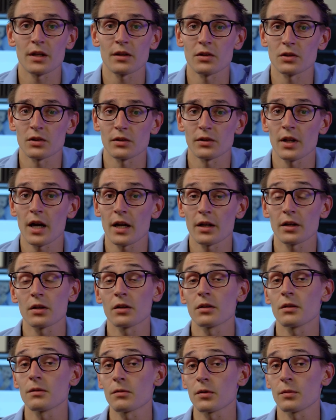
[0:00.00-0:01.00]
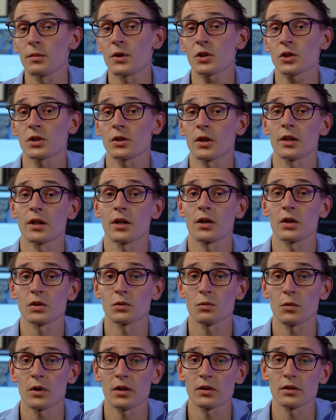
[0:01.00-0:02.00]
There's a lot of good information on there
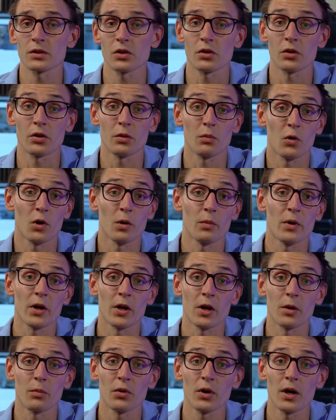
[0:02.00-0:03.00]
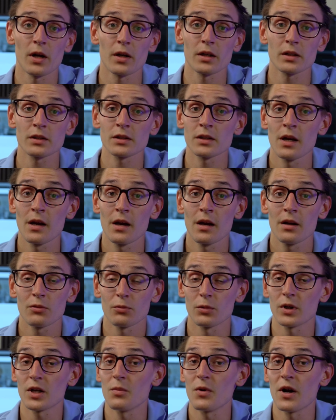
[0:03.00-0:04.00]
as well to learn more about our product,
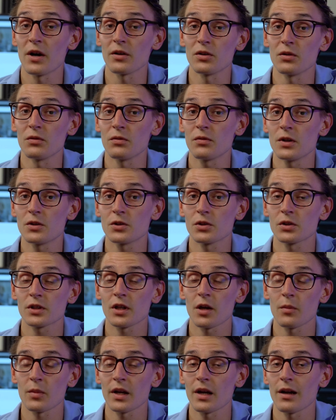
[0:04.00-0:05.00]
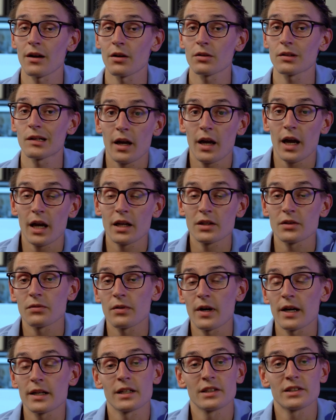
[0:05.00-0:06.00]
read about new features coming out, and to
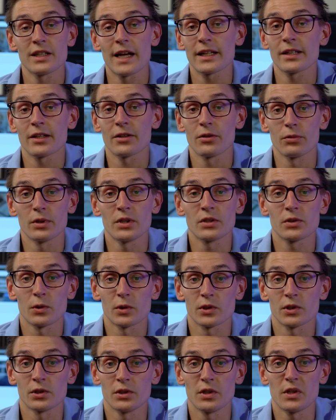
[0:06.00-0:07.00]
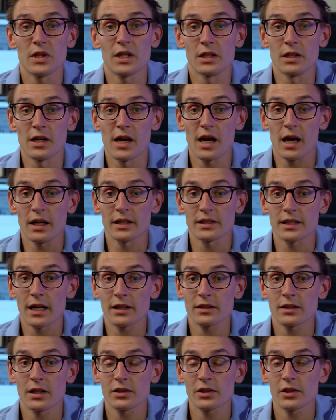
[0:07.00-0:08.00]
find exactly the resources you need to
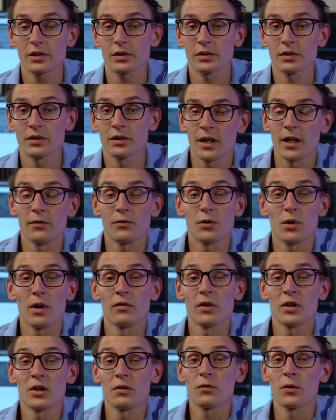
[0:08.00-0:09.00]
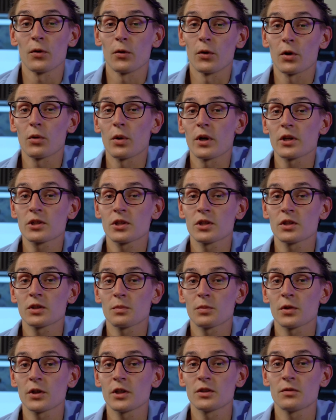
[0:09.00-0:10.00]
contact us. If you have any further questions,
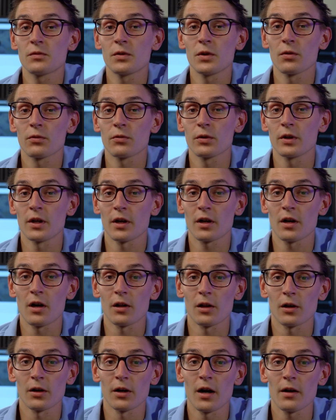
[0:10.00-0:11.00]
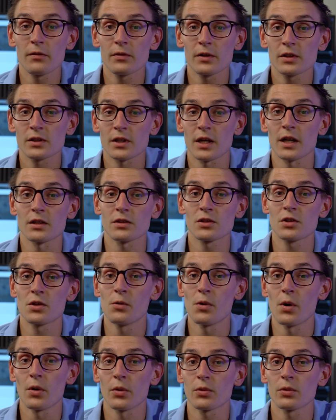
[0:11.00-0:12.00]
please feel free to call our office at
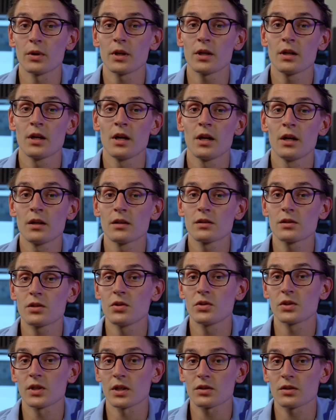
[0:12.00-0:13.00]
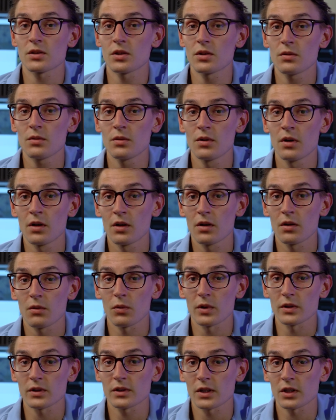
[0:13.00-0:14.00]

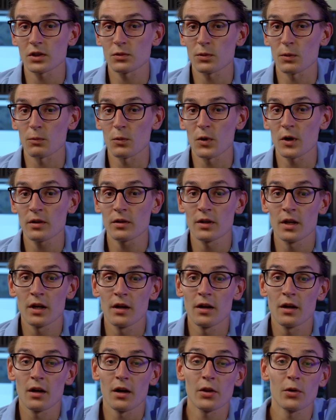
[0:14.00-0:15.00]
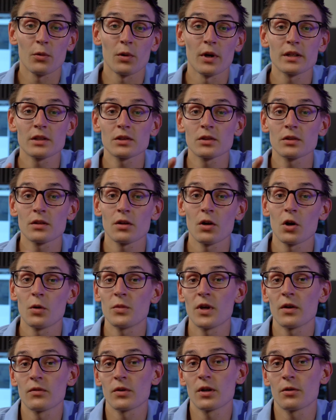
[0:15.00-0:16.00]
203-262-1611. Otherwise, hope
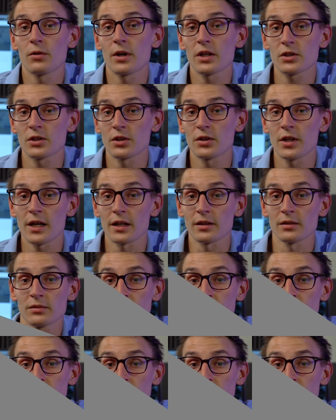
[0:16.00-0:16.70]
you have a good rest of your day.